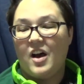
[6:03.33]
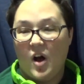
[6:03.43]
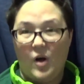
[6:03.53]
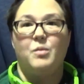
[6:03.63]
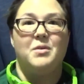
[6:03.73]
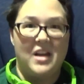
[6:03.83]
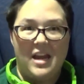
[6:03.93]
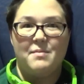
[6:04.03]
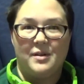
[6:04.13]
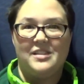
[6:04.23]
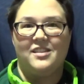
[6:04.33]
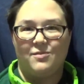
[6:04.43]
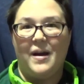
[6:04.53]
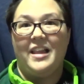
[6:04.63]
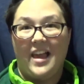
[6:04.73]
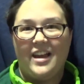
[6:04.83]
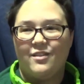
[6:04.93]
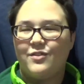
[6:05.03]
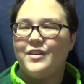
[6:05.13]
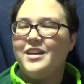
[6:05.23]
all but 8 months of my
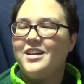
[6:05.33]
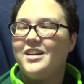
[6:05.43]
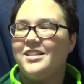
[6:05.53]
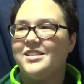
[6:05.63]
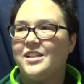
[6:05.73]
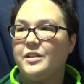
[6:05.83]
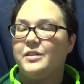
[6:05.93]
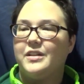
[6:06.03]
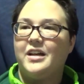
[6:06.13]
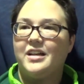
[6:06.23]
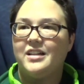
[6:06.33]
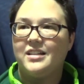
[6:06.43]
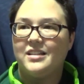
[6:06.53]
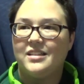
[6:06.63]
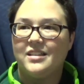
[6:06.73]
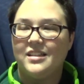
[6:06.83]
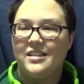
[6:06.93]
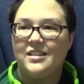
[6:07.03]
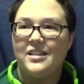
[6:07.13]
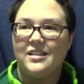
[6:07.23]
life until I
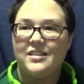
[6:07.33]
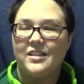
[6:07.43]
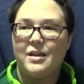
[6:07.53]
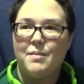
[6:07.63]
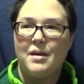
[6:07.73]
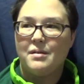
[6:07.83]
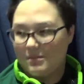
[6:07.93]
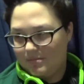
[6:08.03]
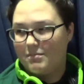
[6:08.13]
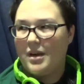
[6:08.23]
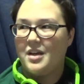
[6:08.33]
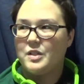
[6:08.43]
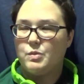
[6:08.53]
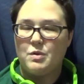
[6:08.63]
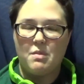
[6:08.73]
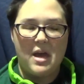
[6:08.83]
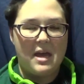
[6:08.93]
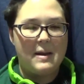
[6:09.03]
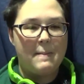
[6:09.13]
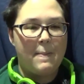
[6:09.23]
met my husband,
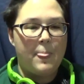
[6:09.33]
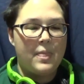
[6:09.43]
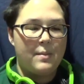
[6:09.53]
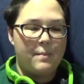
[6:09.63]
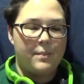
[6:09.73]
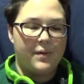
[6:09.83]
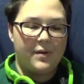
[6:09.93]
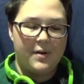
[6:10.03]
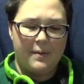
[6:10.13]
Matt. But